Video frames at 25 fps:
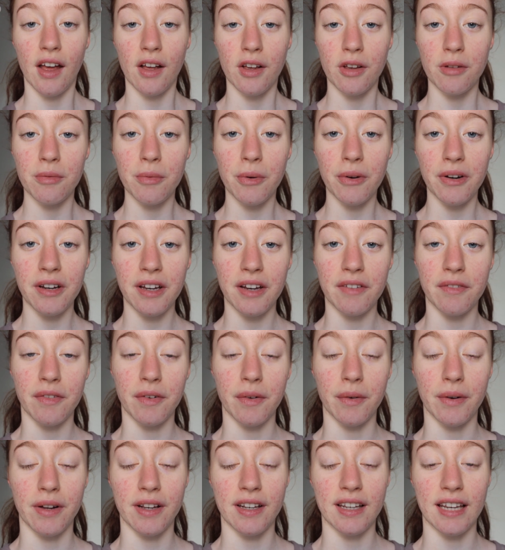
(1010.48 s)
Good morning
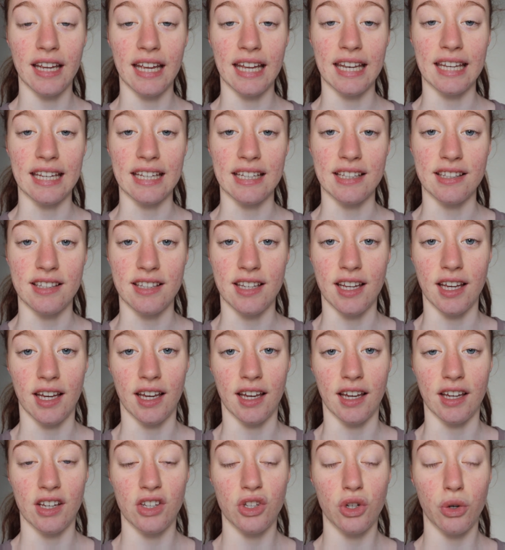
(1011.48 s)
everyone, it is
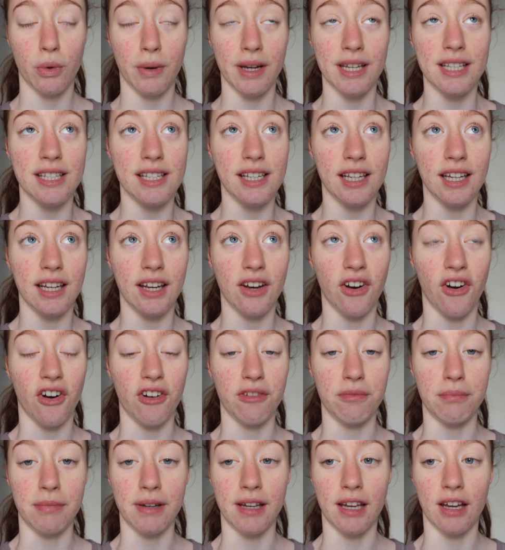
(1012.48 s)
day 20
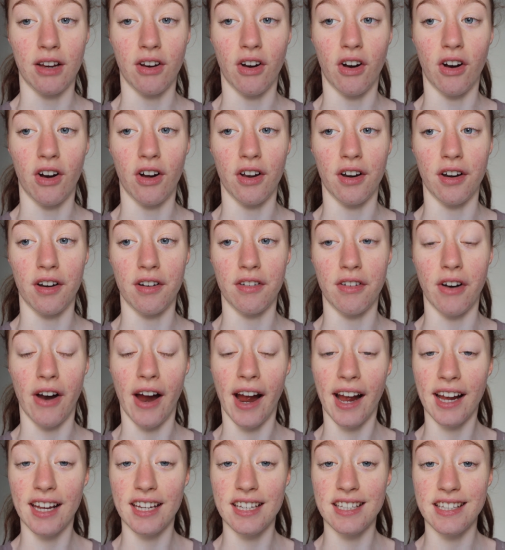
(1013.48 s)
of being on
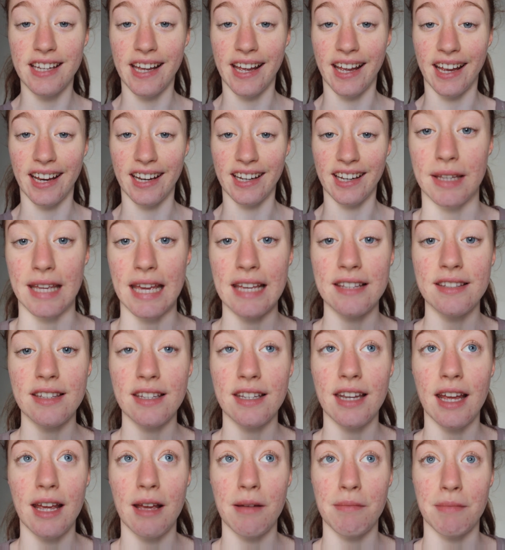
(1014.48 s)
Roaccutane.
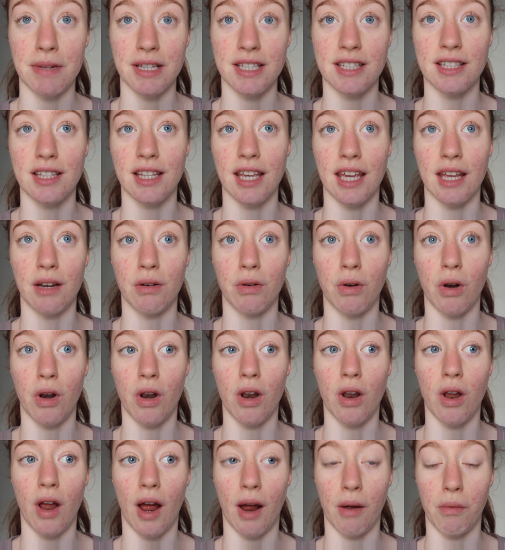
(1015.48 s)
Yesterday my skin
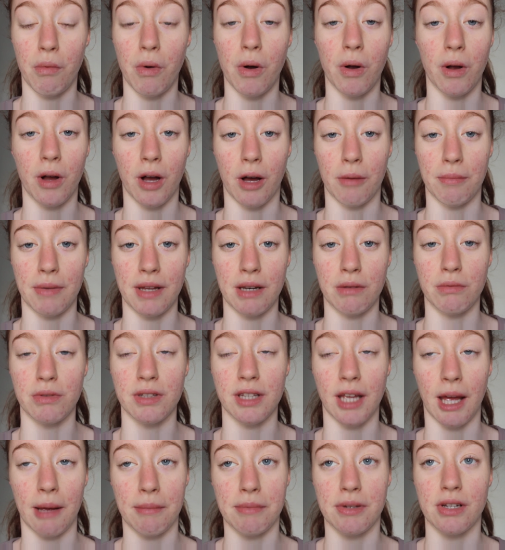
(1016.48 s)
I woke up and it
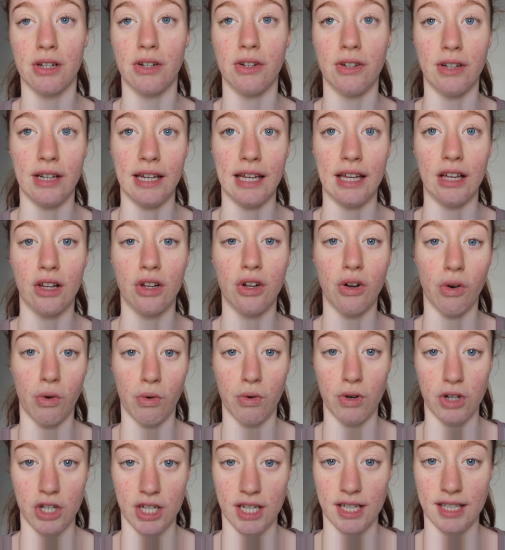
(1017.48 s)
was absolutely
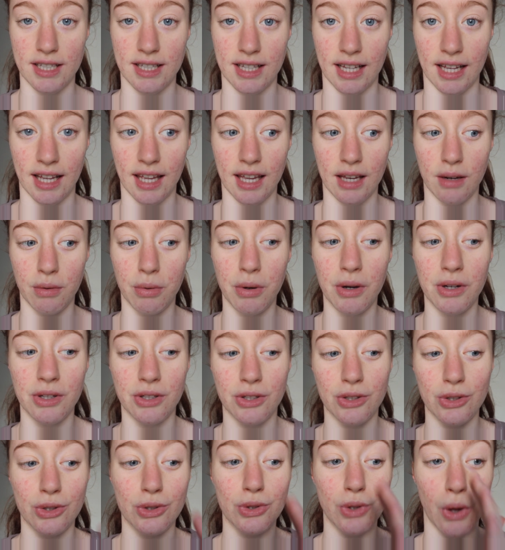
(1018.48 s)
gorgeous. Like it was
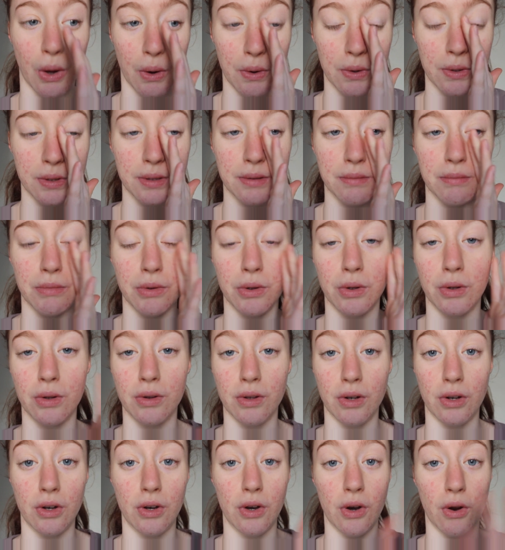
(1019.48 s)
so
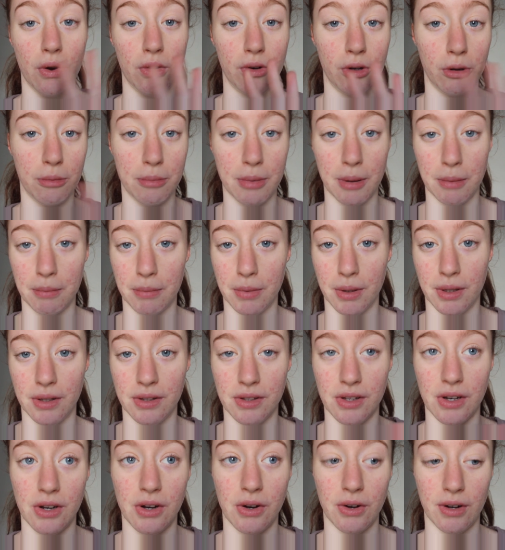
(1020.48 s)
smooth, no new
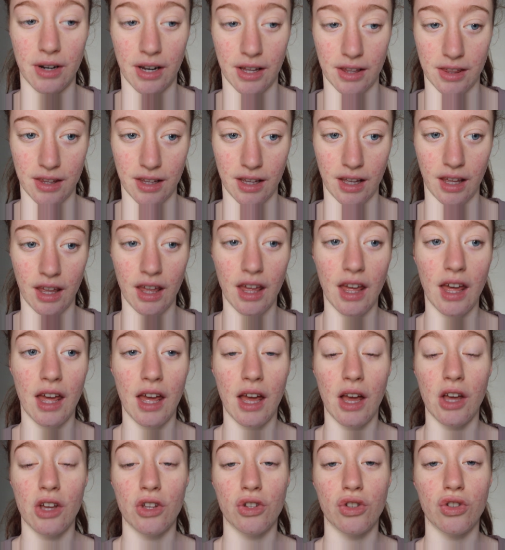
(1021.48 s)
pimples, no nothing.
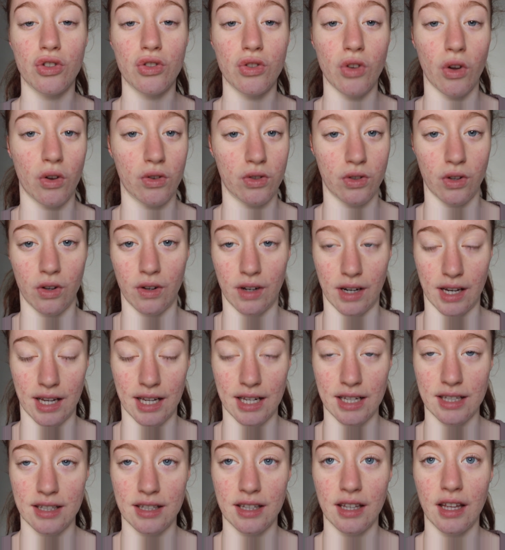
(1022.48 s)
So, so
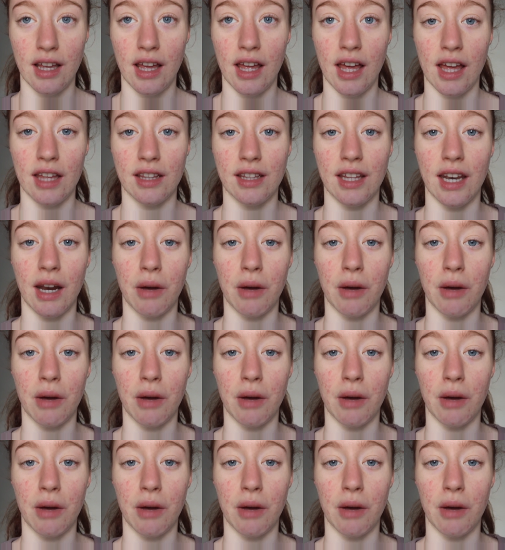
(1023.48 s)
nice. And